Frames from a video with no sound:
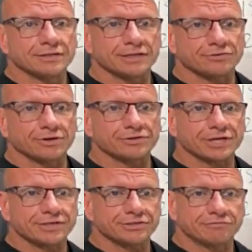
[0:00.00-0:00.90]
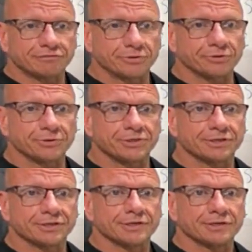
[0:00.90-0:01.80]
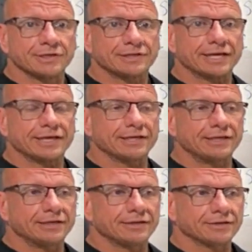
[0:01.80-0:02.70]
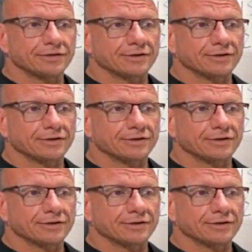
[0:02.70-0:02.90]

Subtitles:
There's no change in food. I